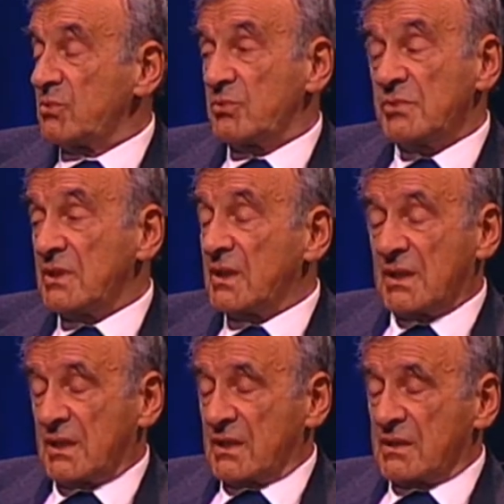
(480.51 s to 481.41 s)
to me,
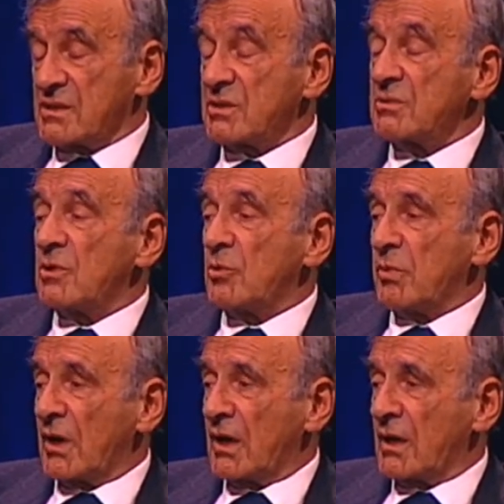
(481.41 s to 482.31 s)
so
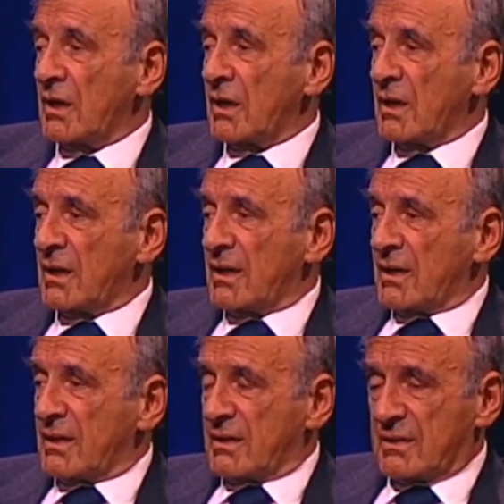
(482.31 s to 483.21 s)
noble.
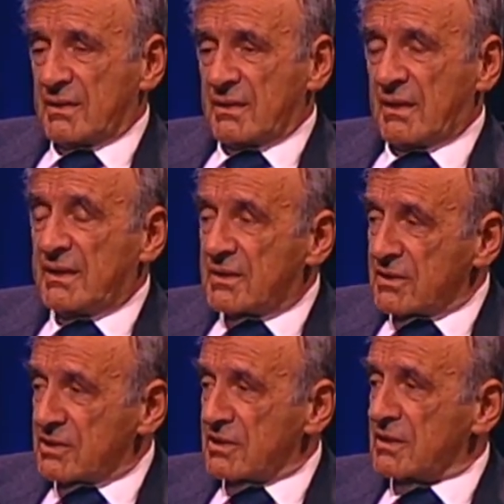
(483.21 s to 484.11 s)
Uh,
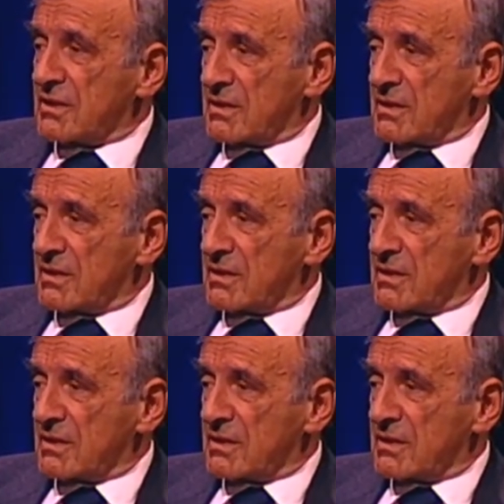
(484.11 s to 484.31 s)
literature,